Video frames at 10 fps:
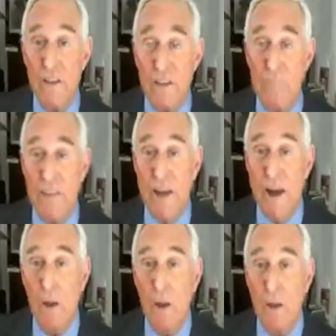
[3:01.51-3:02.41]
to step
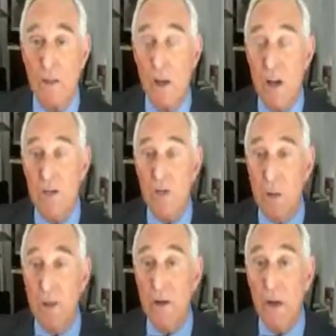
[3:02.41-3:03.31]
down as
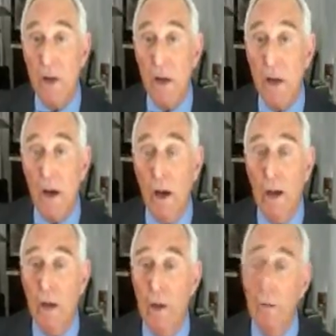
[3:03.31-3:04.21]
Speaker,
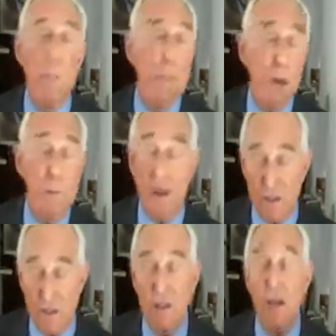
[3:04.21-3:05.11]

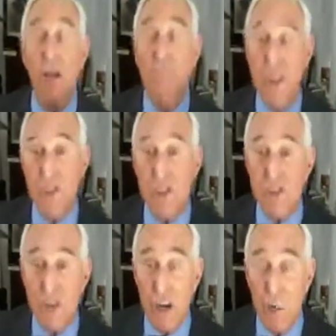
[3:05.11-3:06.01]
as convention
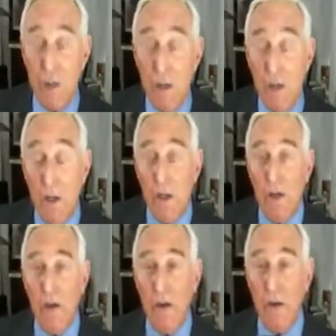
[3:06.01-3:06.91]
chairman.
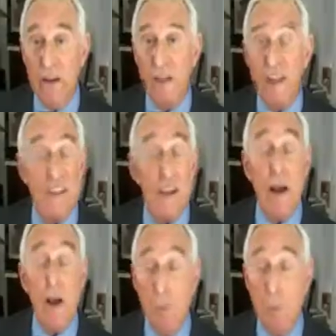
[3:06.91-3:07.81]
There is, as
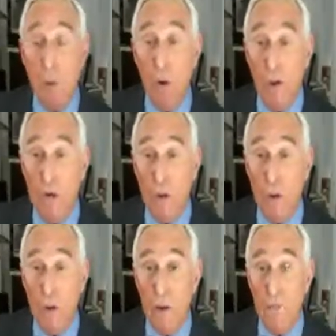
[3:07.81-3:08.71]
I reported here
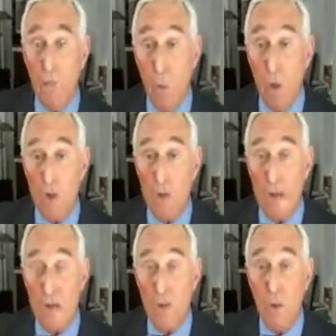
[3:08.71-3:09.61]
on InfoWars
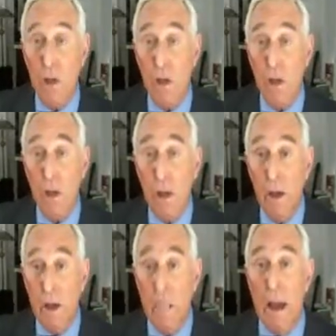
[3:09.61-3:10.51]
last week,
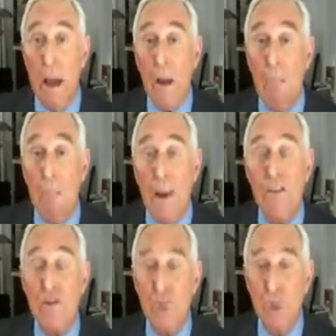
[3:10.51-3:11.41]
a
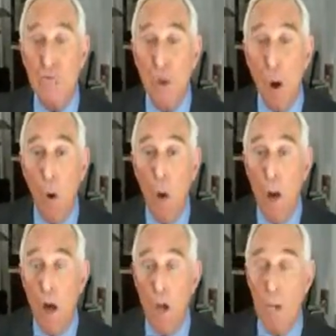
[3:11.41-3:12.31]
backbench revolt
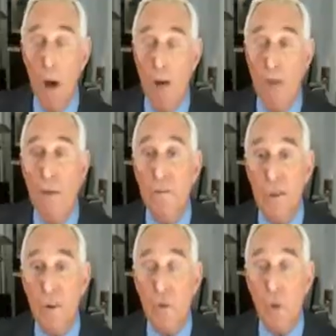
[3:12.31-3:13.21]
among
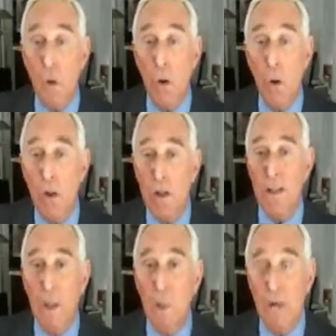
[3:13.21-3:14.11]
individual
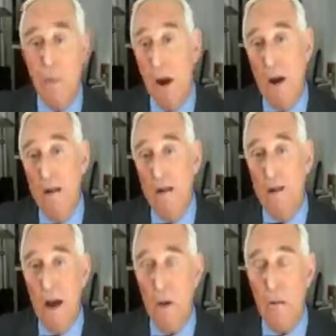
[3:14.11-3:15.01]
liberty-minded
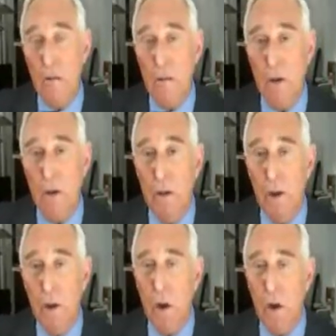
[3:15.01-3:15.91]
congressmen
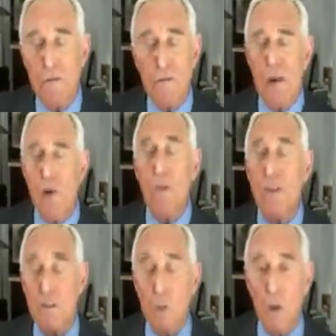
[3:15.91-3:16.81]
who are
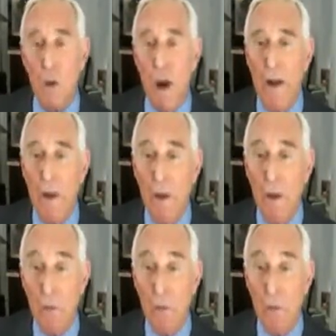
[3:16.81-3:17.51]
furious with Ryan.